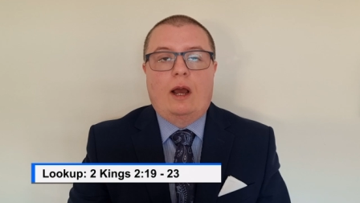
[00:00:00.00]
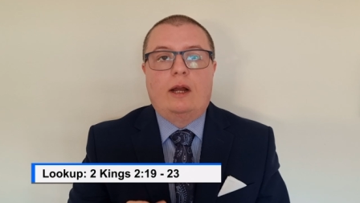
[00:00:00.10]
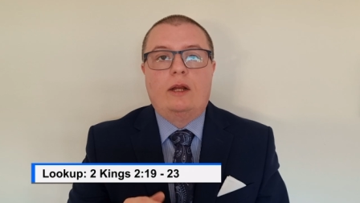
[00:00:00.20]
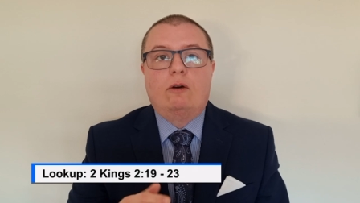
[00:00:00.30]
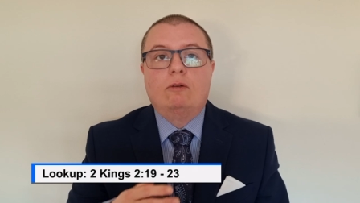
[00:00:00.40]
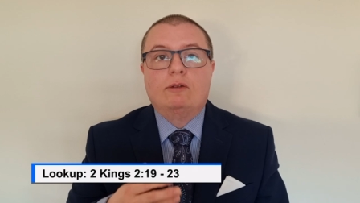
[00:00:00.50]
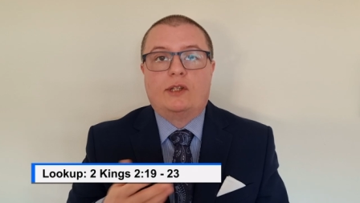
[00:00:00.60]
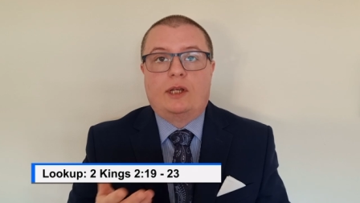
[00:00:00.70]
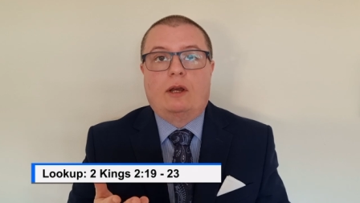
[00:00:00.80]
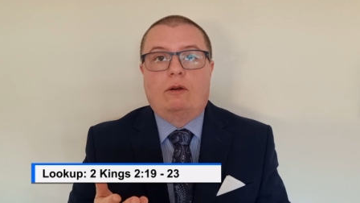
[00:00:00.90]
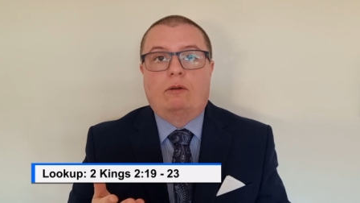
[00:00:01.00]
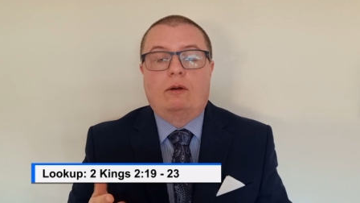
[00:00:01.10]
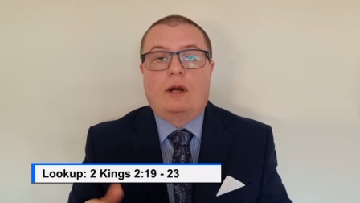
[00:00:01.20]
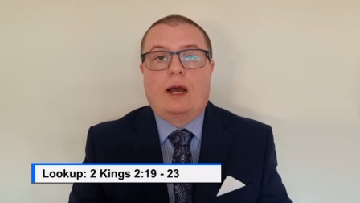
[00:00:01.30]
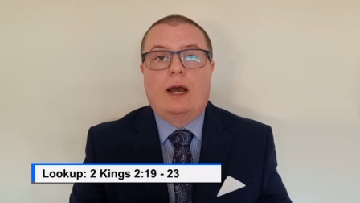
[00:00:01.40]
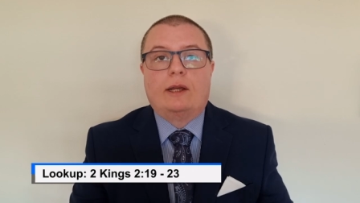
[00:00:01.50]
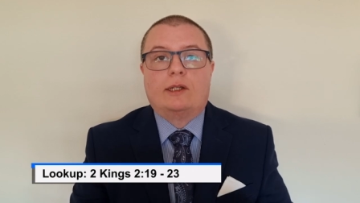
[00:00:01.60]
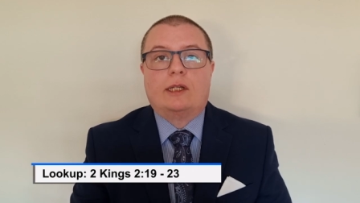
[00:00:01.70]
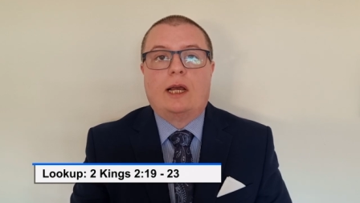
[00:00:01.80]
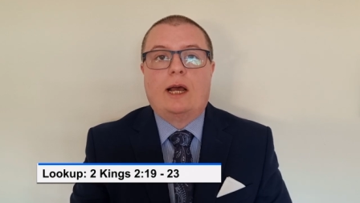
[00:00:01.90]
And it also
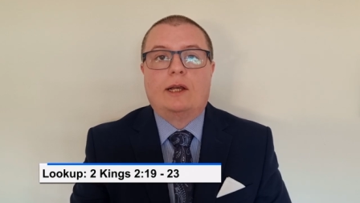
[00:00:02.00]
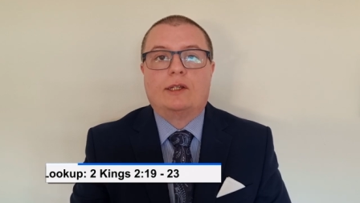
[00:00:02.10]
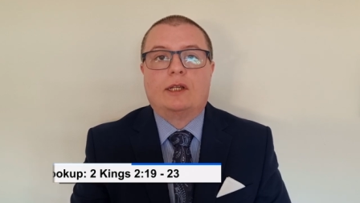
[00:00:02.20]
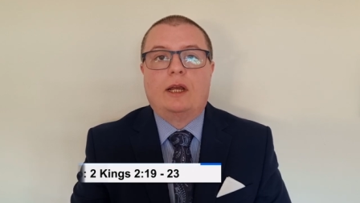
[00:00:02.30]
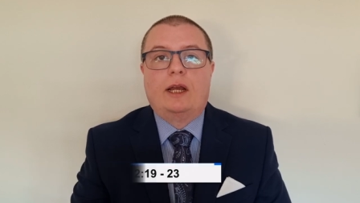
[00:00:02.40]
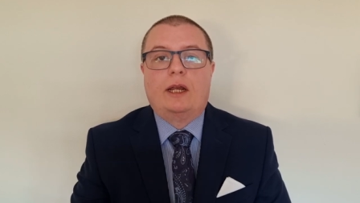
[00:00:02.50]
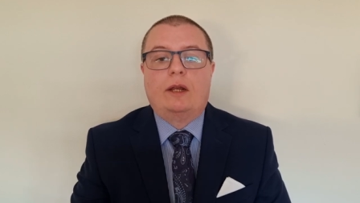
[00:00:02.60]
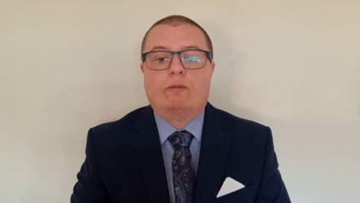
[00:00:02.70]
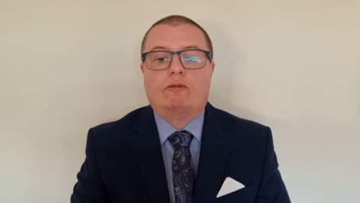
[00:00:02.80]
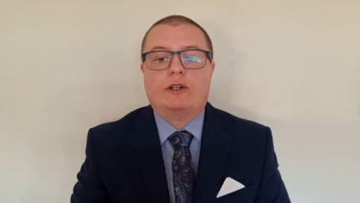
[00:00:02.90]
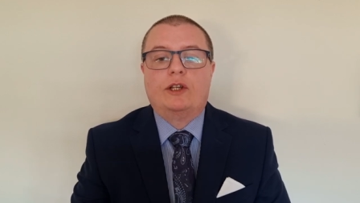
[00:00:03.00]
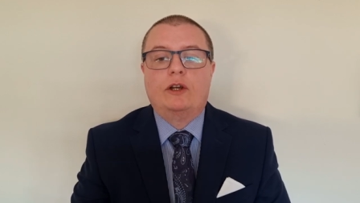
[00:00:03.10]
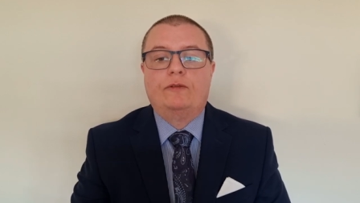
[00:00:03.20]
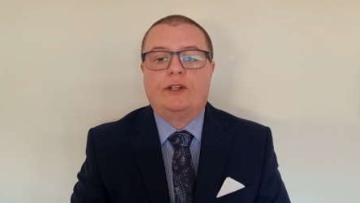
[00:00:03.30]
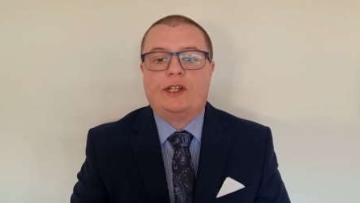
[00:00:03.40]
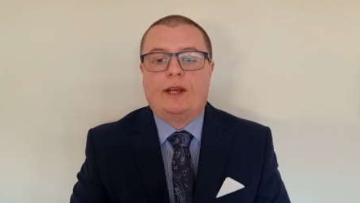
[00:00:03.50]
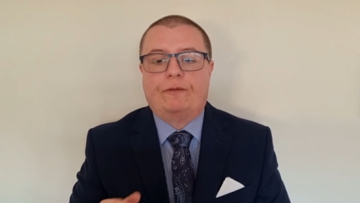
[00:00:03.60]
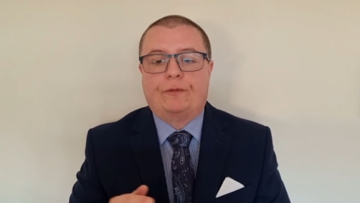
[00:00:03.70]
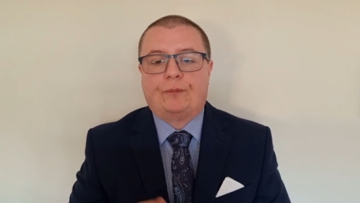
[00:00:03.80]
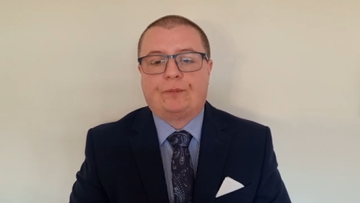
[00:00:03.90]
acts as a
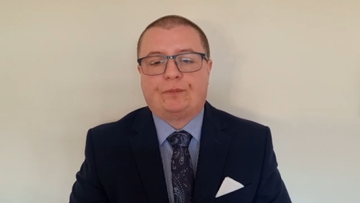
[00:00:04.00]
preservative.